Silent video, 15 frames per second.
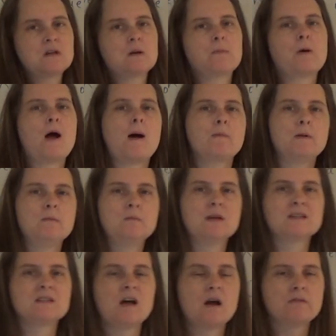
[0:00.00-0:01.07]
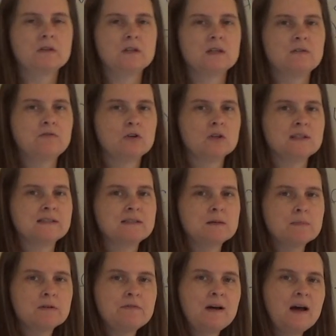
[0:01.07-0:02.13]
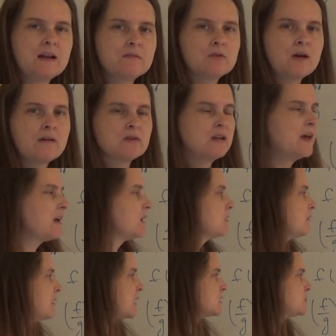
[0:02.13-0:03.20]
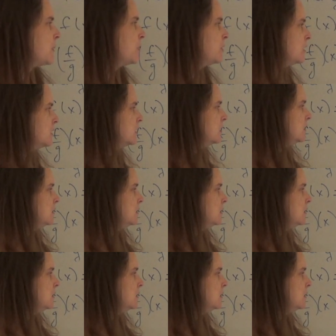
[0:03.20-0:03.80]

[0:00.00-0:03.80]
in a problem. It's not really fully simplified if you have a negative exponent.